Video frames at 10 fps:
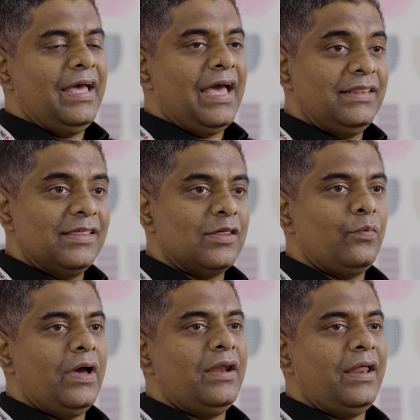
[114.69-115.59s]
and this is
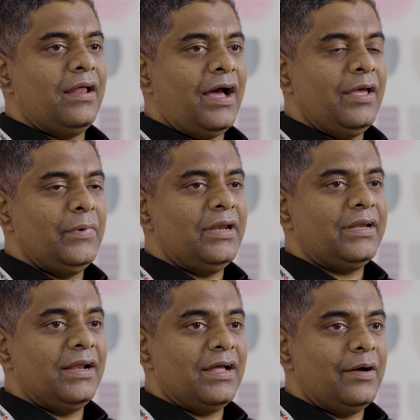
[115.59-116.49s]
where iMerit
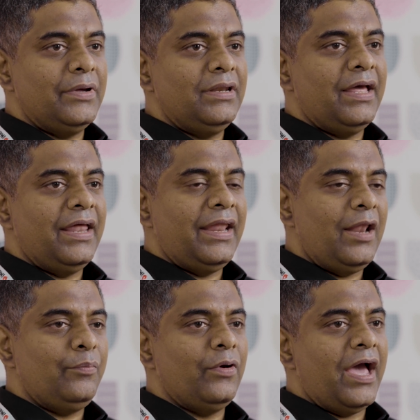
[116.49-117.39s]
can come in and
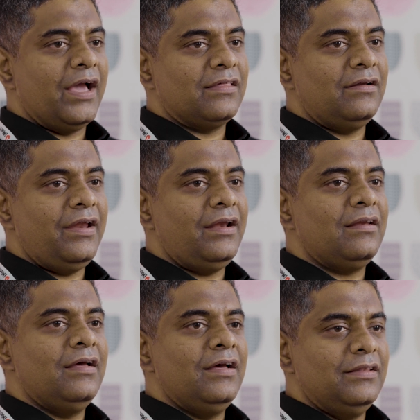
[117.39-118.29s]
help you accelerate
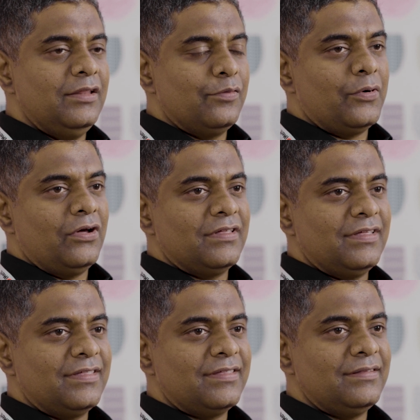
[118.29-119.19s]
this
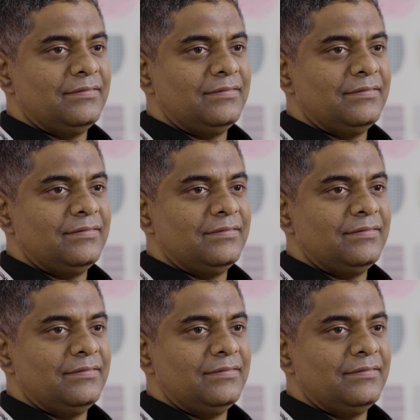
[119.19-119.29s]
process.